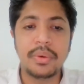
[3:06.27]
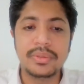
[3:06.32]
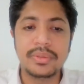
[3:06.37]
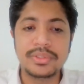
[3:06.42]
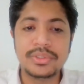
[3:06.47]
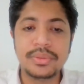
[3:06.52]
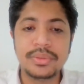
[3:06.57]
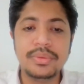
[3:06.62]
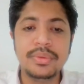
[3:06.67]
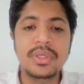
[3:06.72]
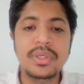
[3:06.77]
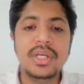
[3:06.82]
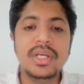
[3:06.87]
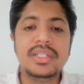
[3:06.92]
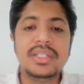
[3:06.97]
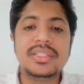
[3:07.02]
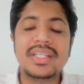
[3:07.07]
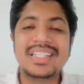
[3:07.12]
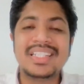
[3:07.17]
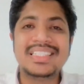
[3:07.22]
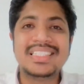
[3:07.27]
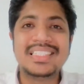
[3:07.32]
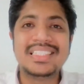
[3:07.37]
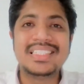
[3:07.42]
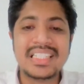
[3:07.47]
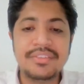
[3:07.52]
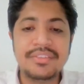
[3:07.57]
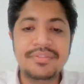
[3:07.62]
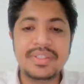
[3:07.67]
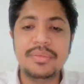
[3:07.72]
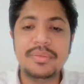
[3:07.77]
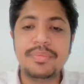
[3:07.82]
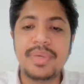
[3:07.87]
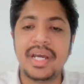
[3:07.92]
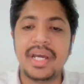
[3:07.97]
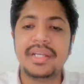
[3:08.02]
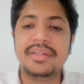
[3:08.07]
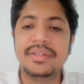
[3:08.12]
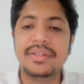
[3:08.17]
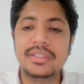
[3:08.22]
but also there are
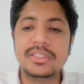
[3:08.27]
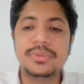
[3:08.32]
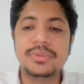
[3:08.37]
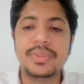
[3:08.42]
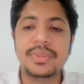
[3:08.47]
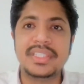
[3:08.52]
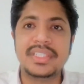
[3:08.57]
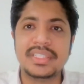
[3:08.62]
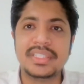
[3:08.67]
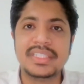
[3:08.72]
significant barriers